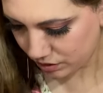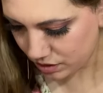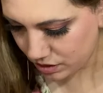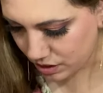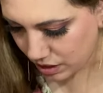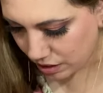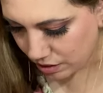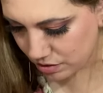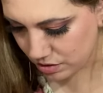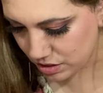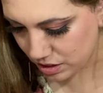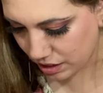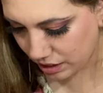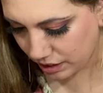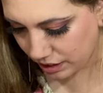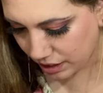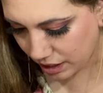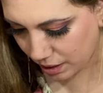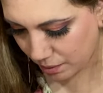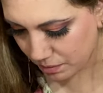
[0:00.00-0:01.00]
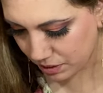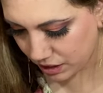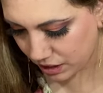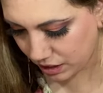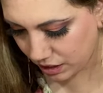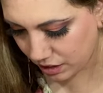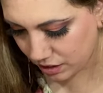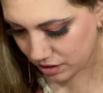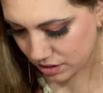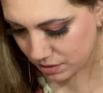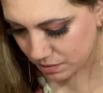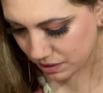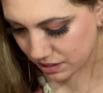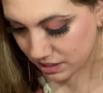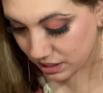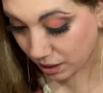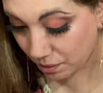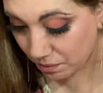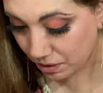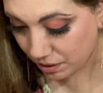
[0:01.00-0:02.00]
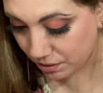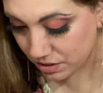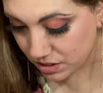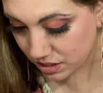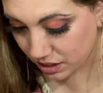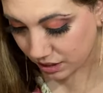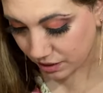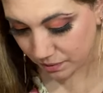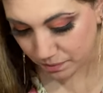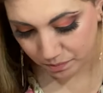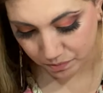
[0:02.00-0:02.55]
Sounds yummy. It smells yummy, I would say.